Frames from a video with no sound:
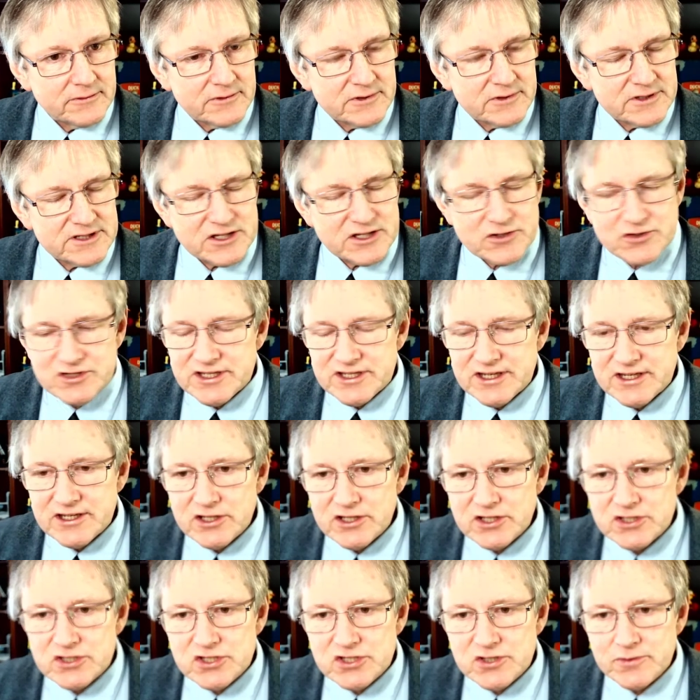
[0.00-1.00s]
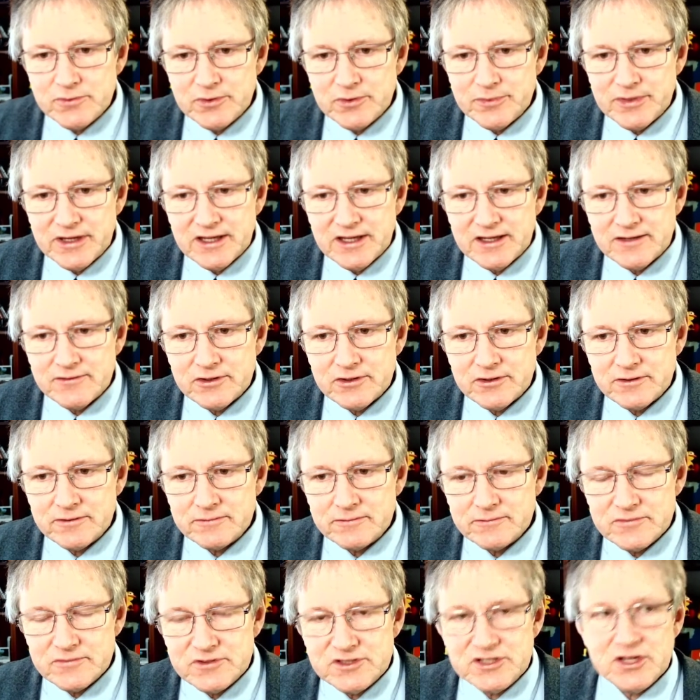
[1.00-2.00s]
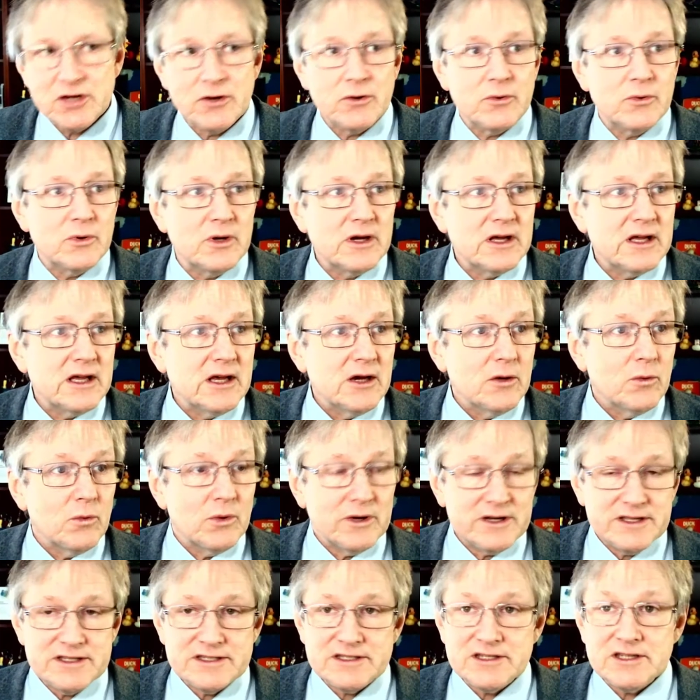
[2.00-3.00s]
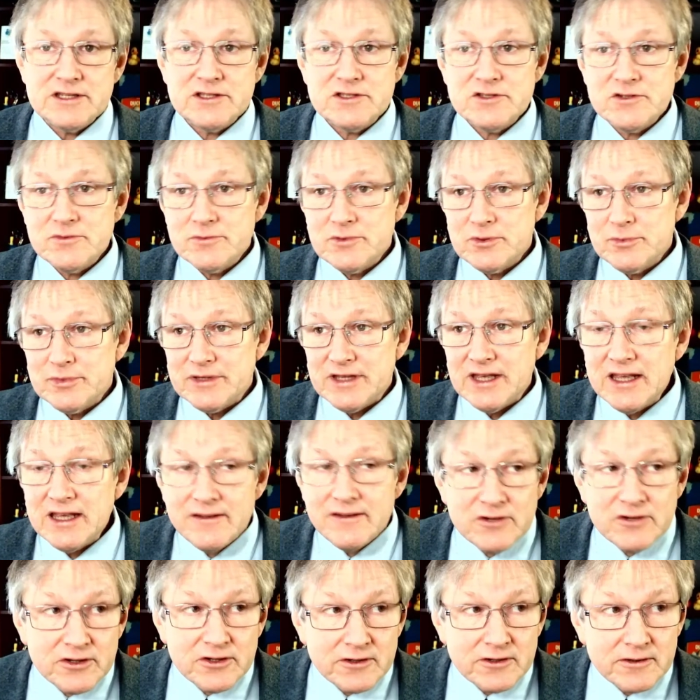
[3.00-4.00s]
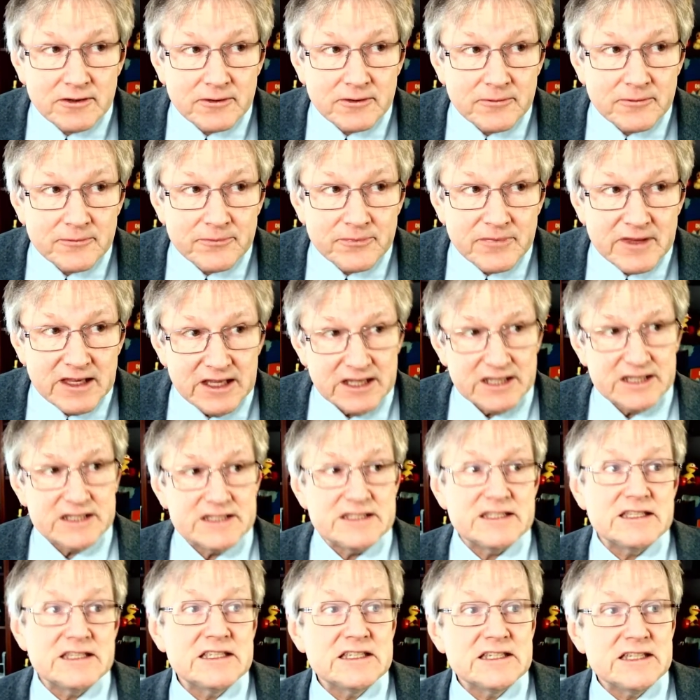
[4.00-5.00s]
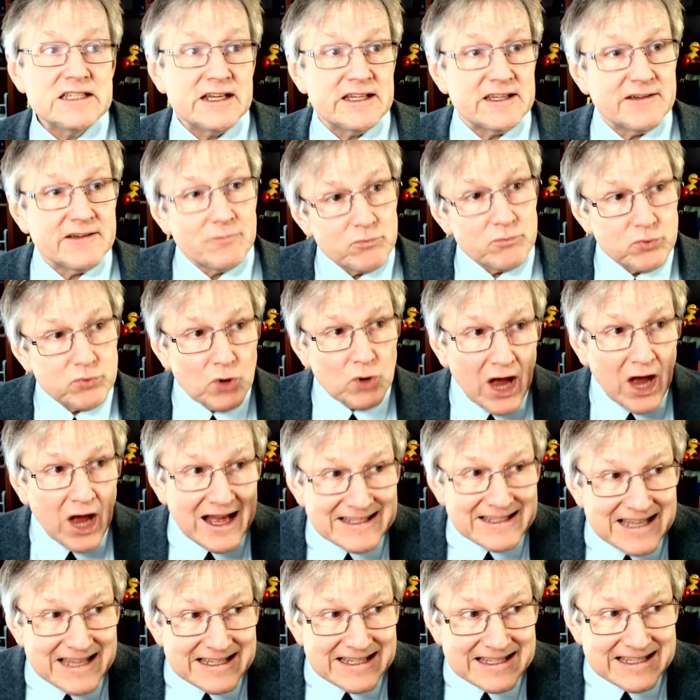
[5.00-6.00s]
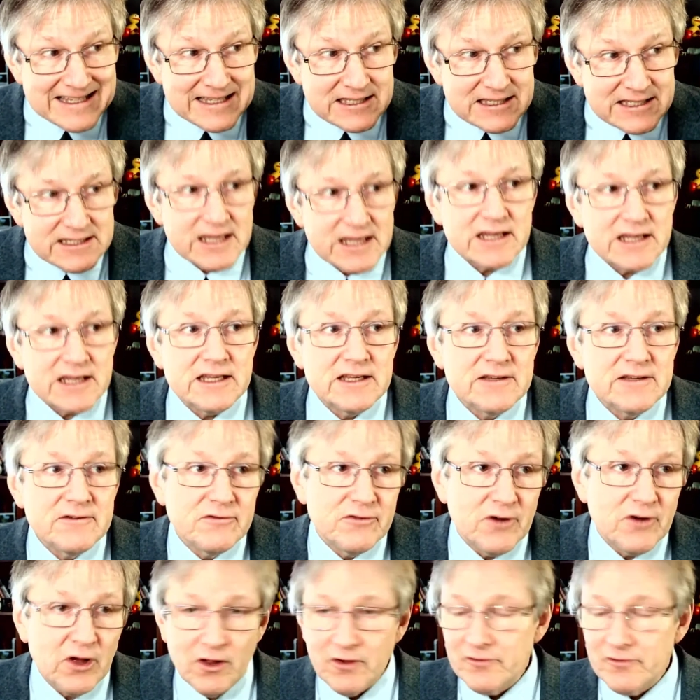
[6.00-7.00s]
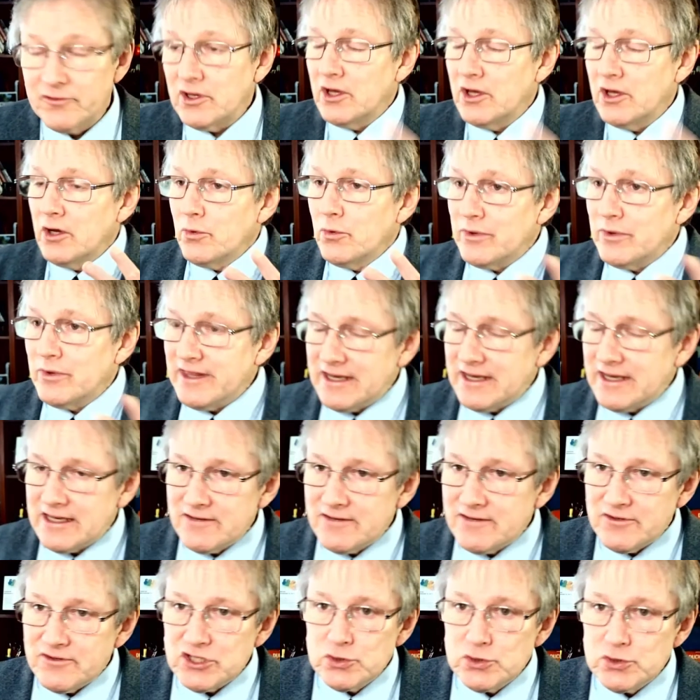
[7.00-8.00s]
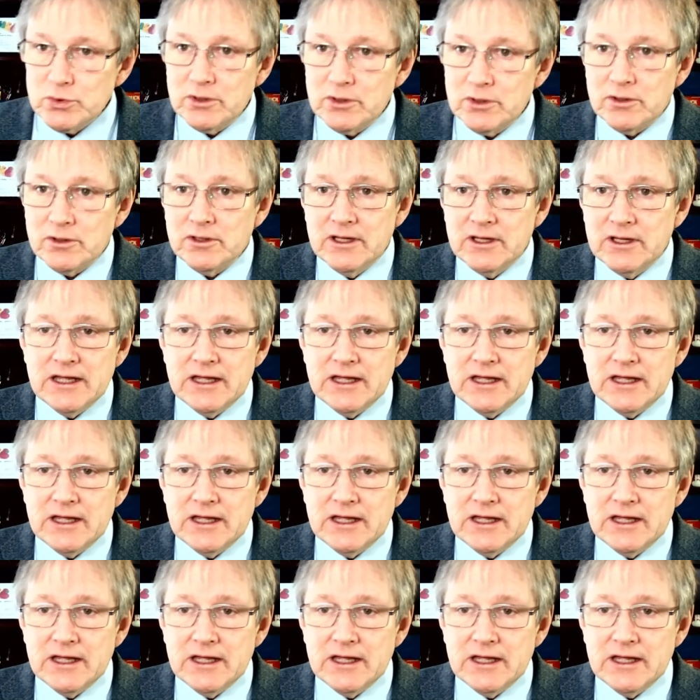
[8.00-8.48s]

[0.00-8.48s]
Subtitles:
interested in consumer behavior. So what is consumer behavior? It's the study of processes involved with an individual